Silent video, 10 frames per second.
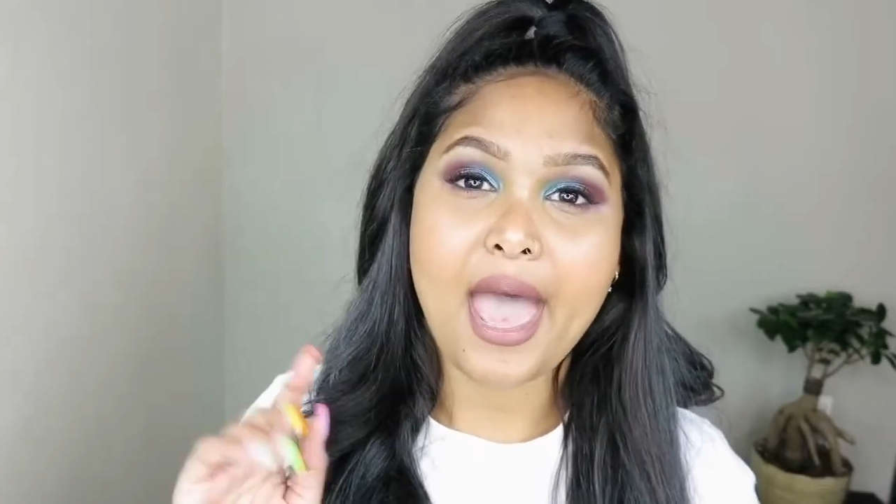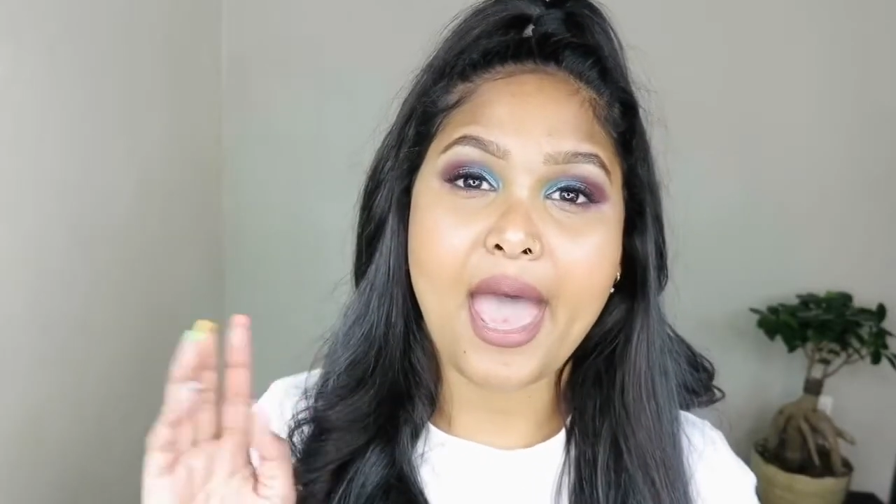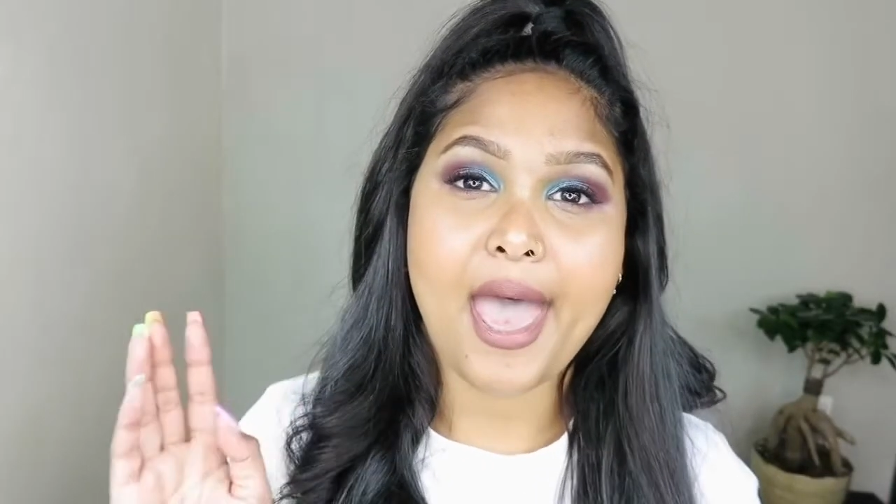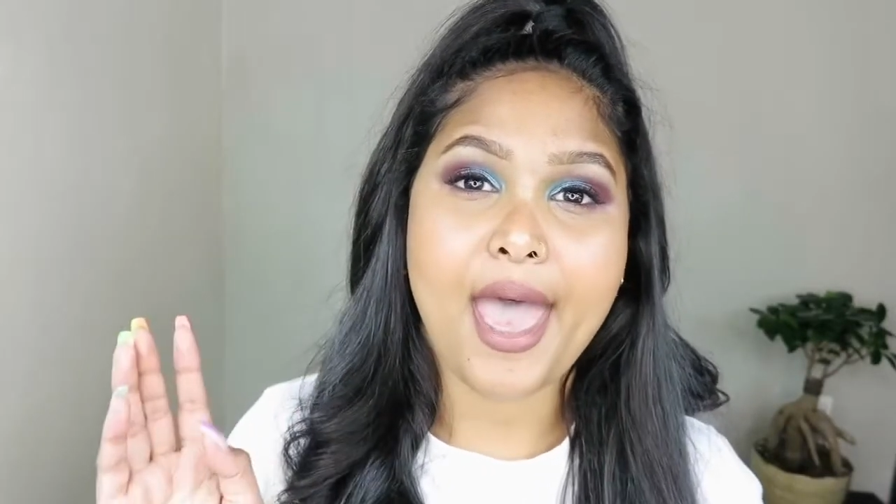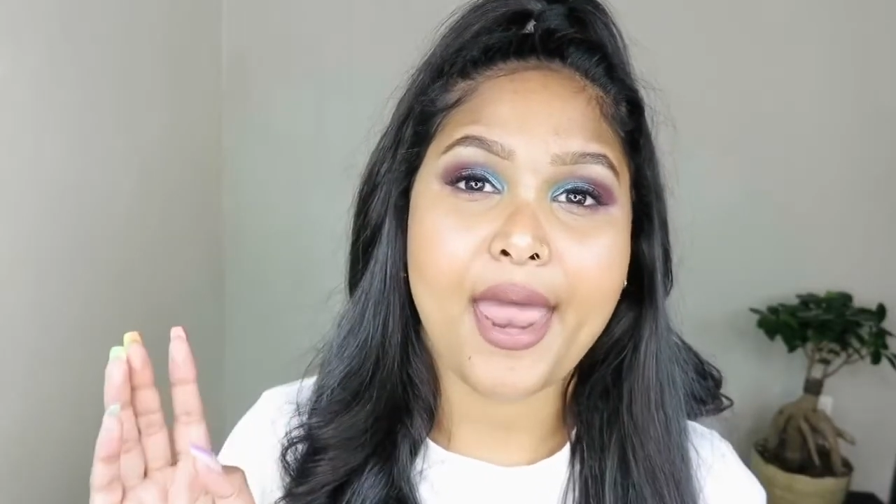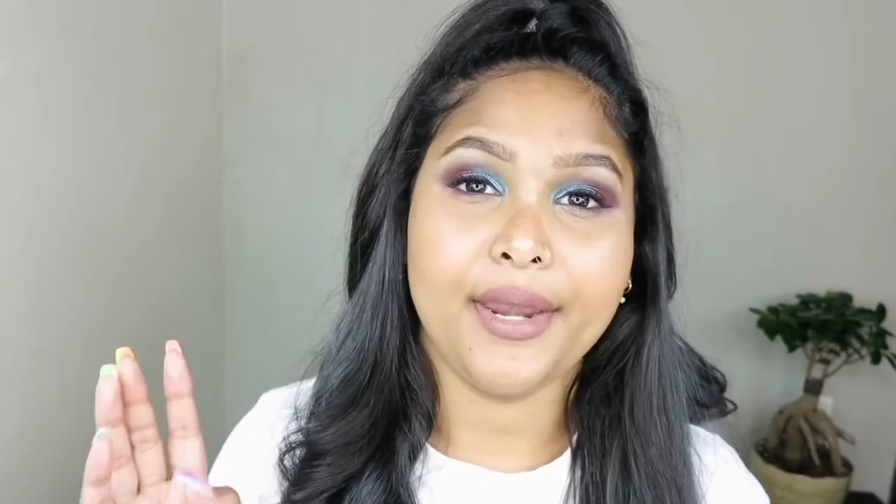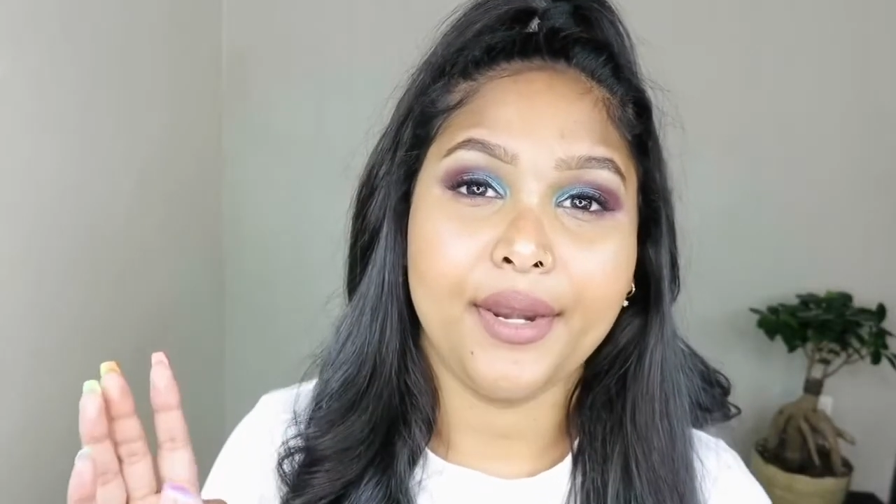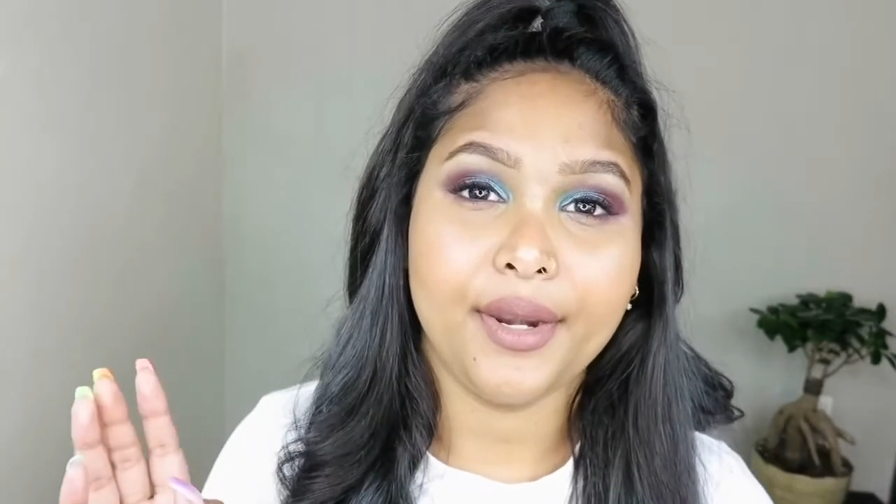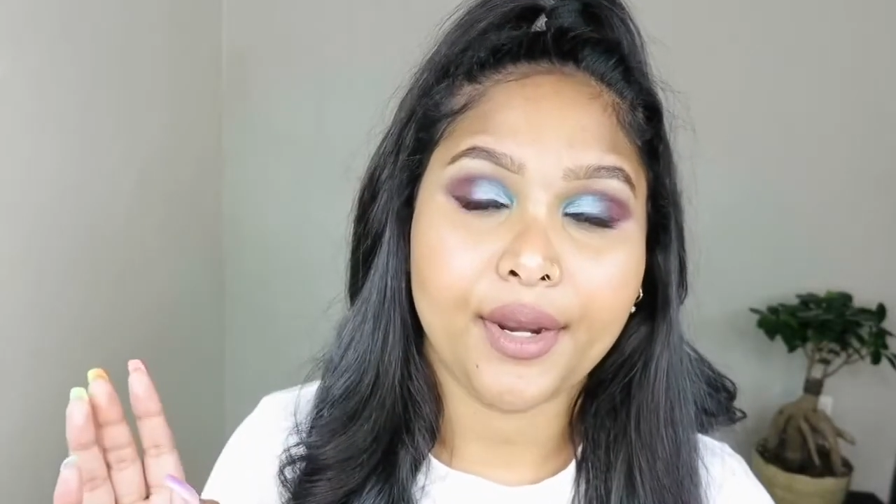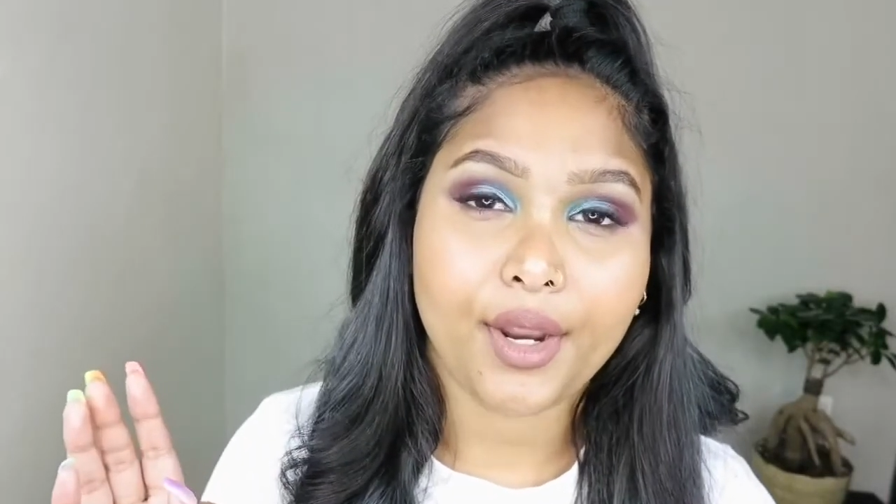
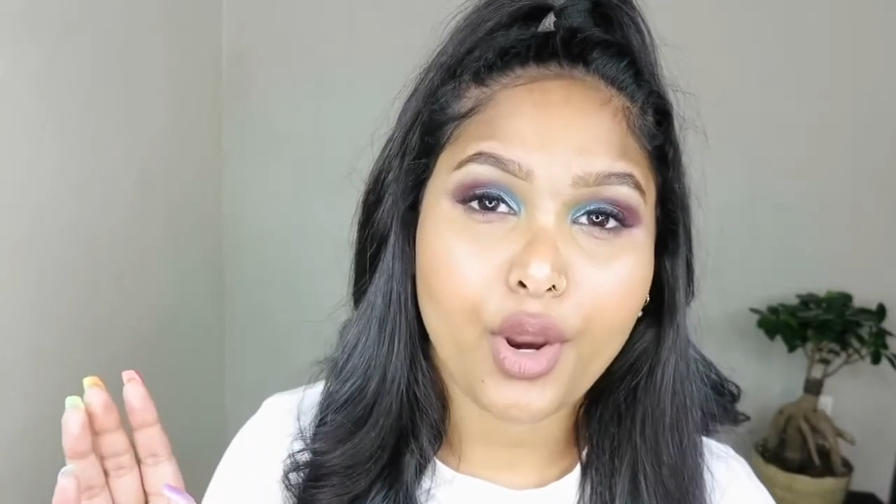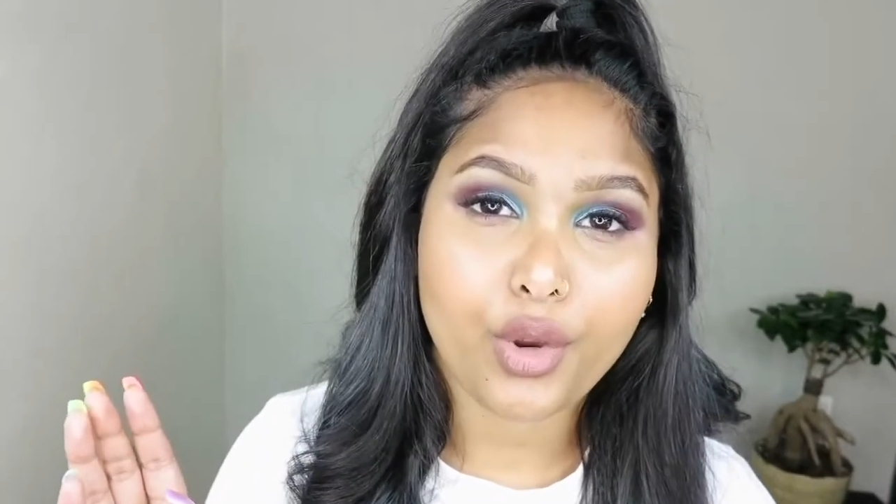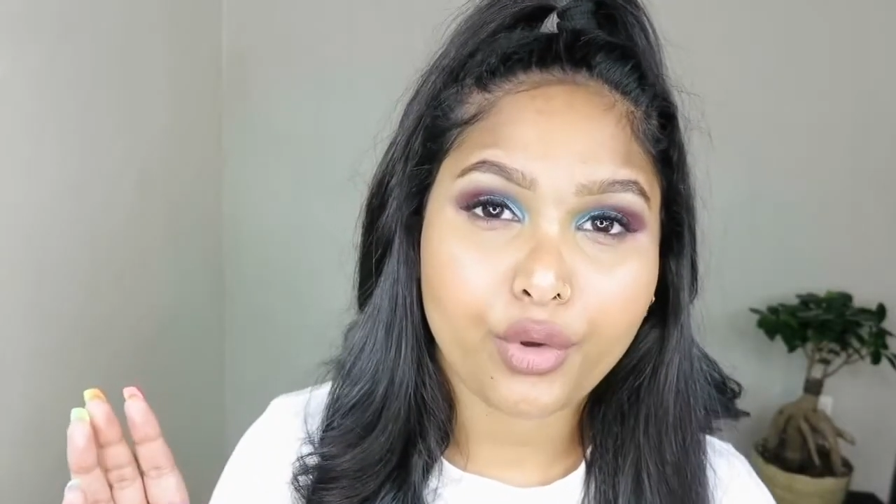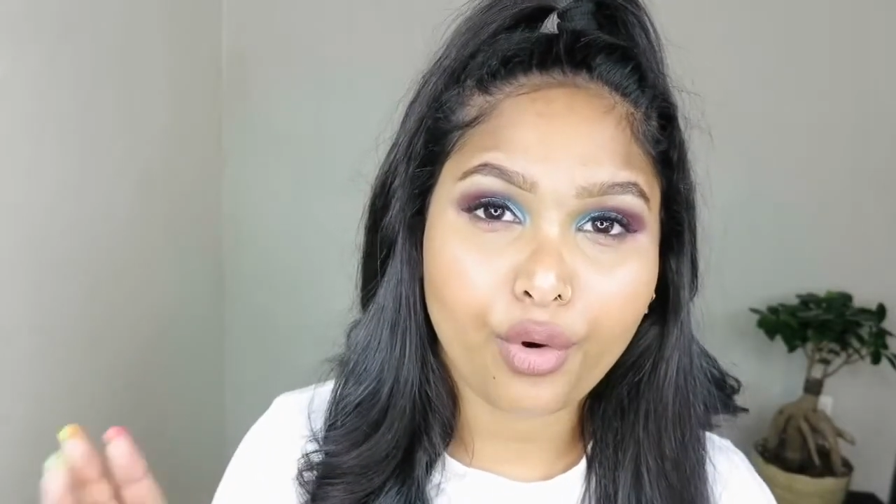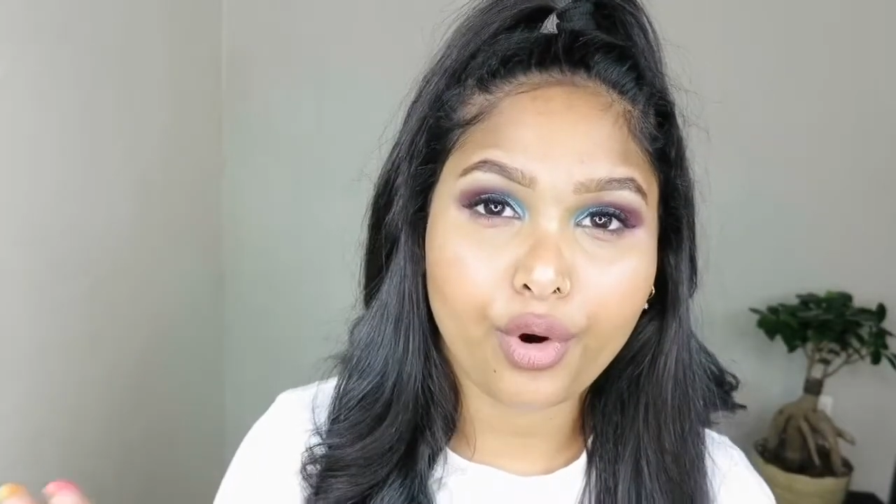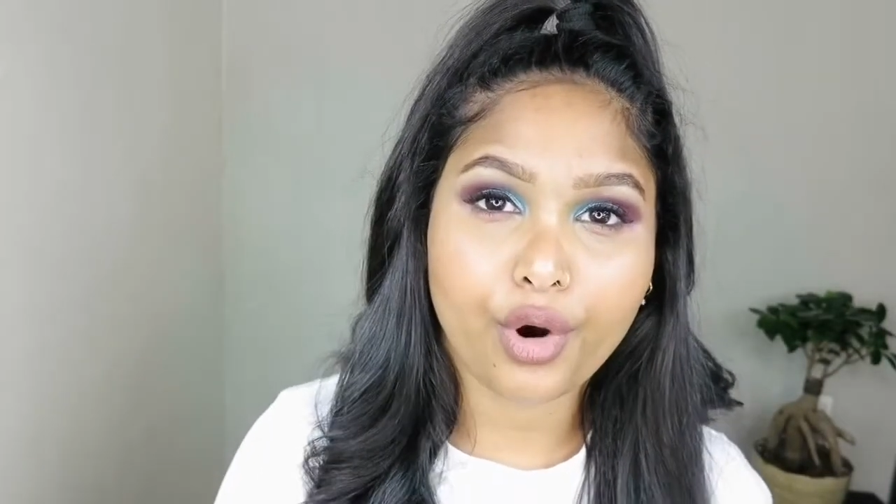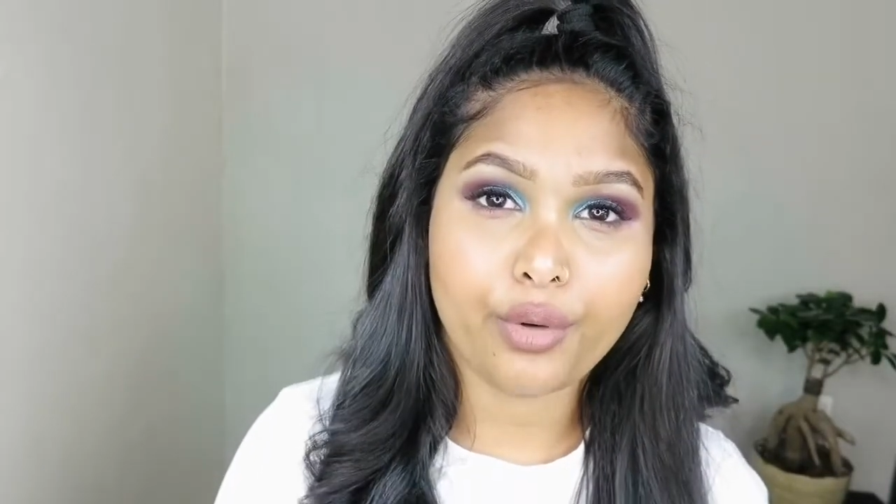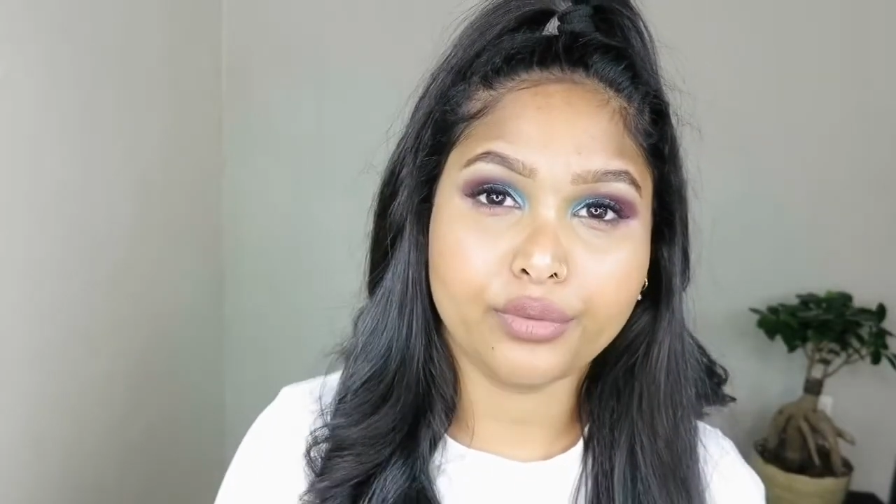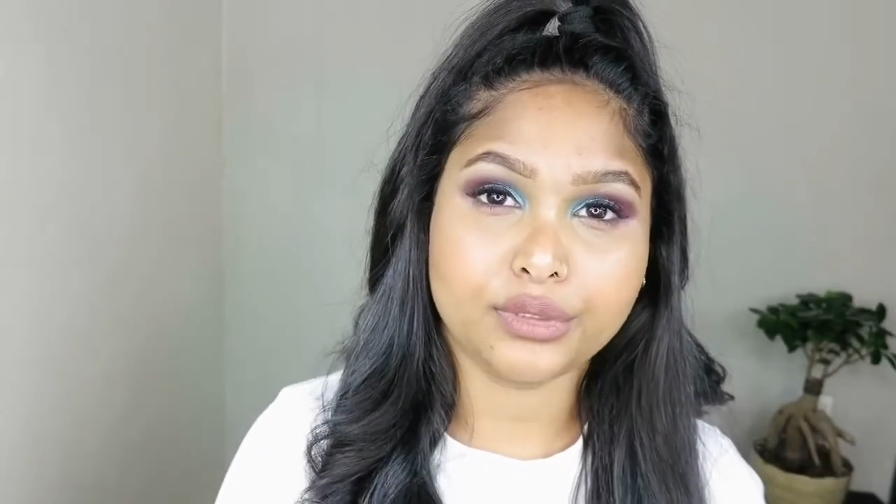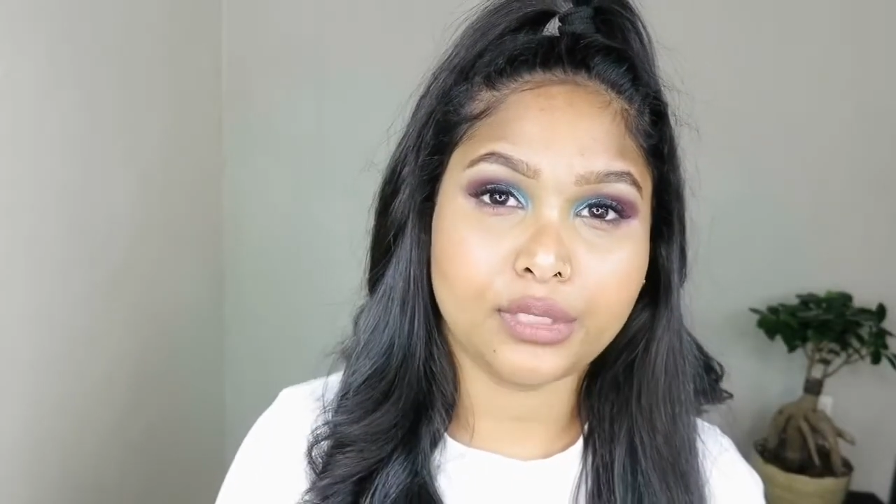And your
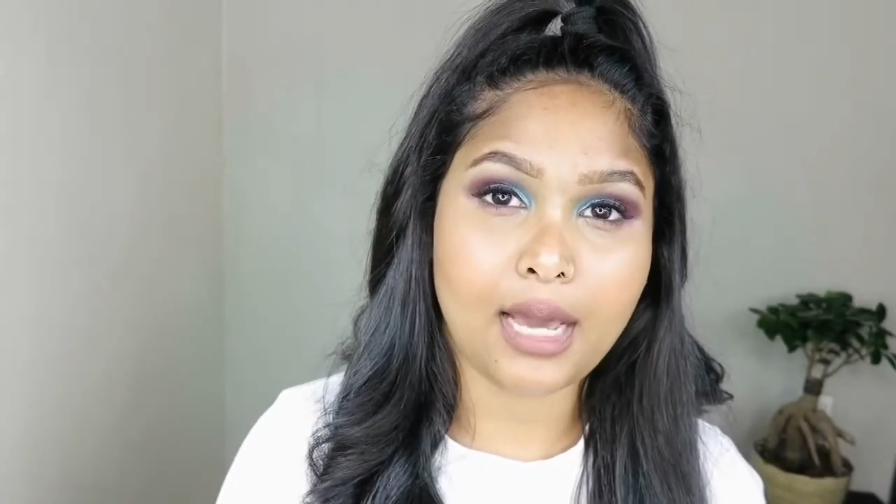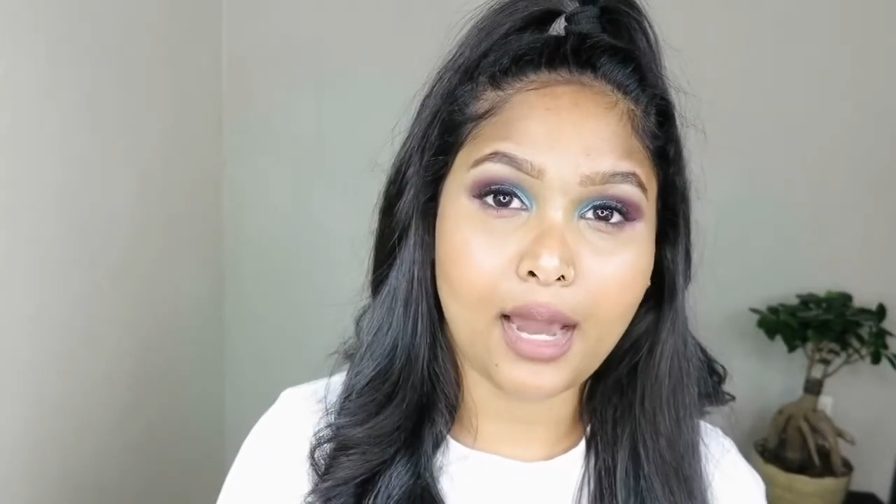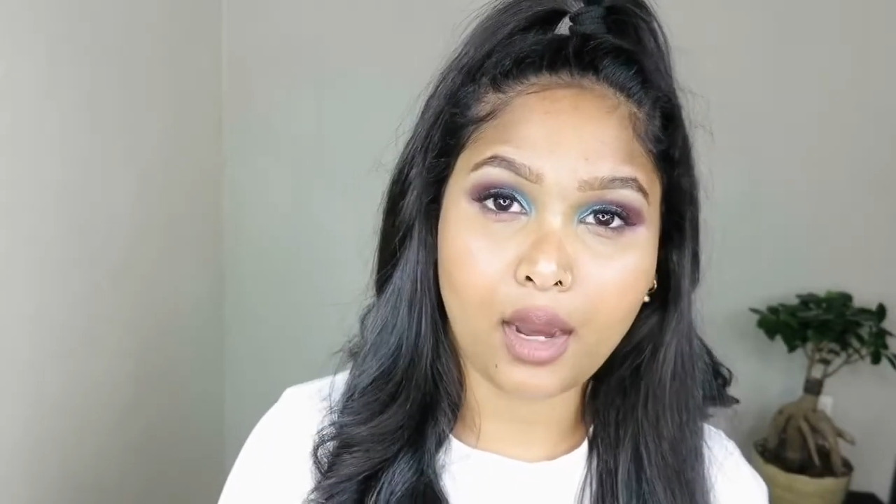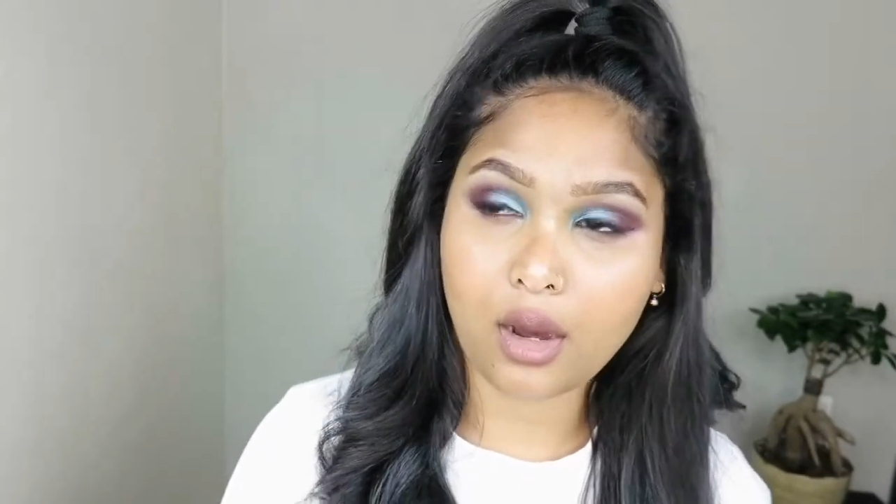girl was like,